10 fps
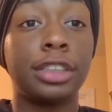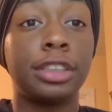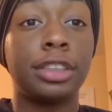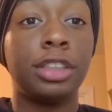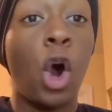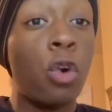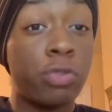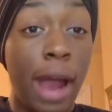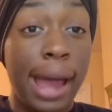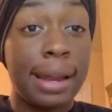Don't
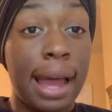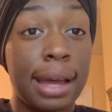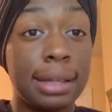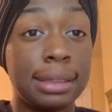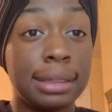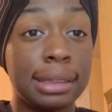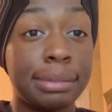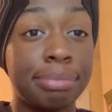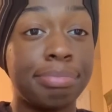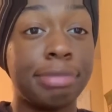fraternize.
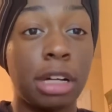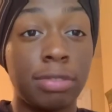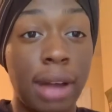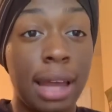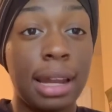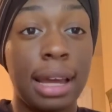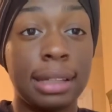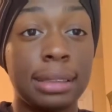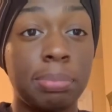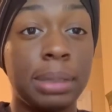Don't
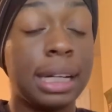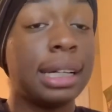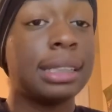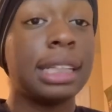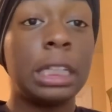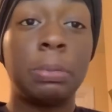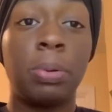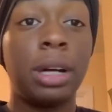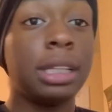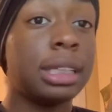fraternize, because it's
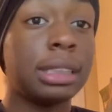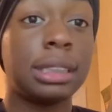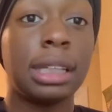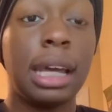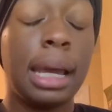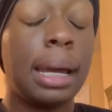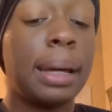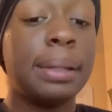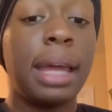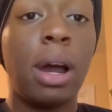pointless.
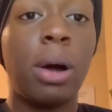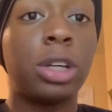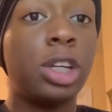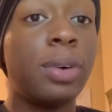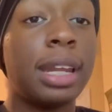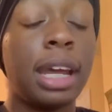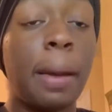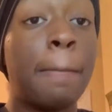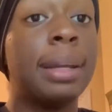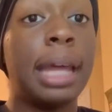They all cute in there,
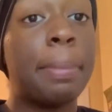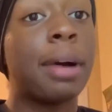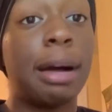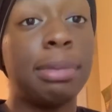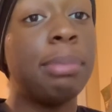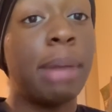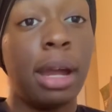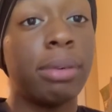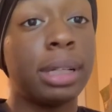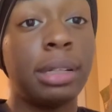but they probably
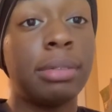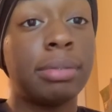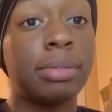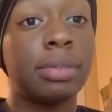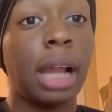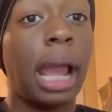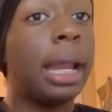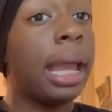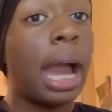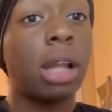married and
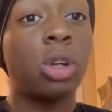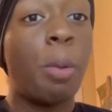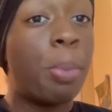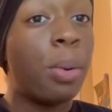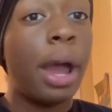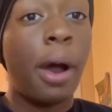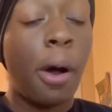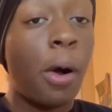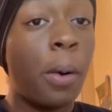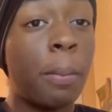they got a little boo at
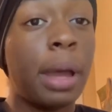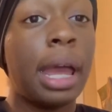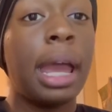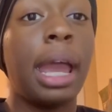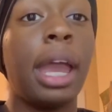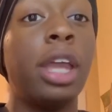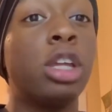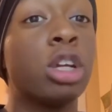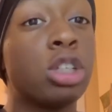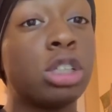home, and
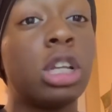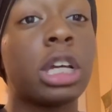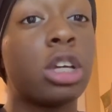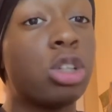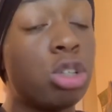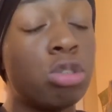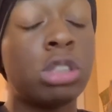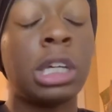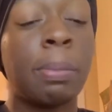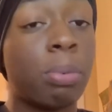you're just looking cute
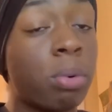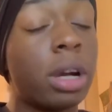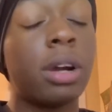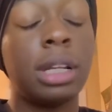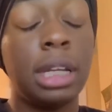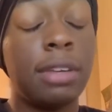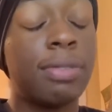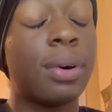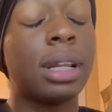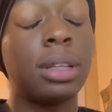temporarily
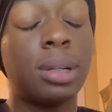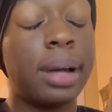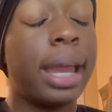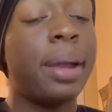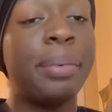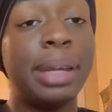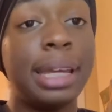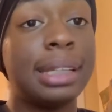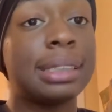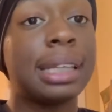for the little 8
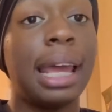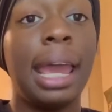weeks.